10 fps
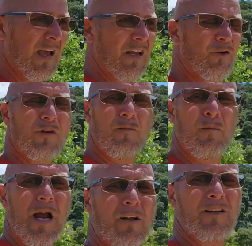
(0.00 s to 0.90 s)
and you can
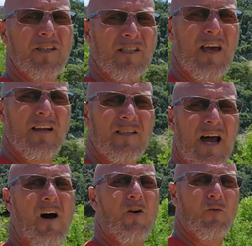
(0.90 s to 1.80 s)
barely see that
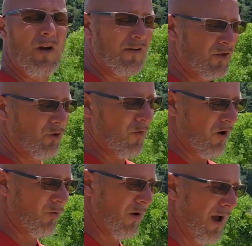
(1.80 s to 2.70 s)
tower when I zoom
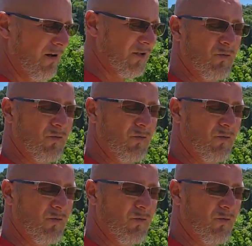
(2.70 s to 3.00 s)
all the way out.